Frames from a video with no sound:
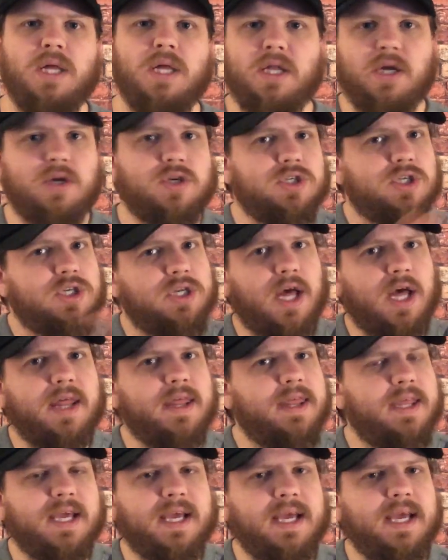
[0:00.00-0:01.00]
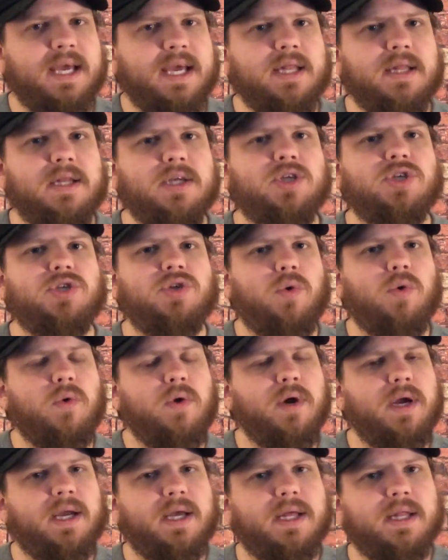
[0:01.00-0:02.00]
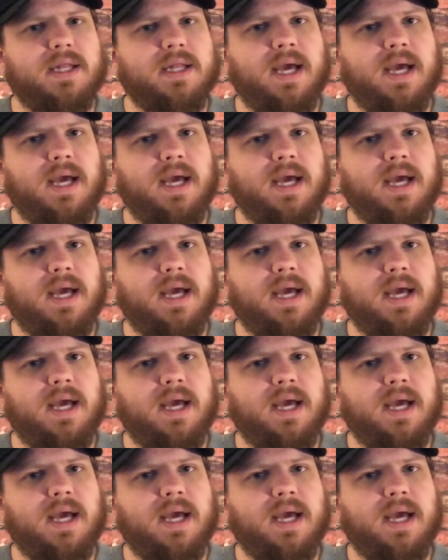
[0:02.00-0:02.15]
There's nothing in the story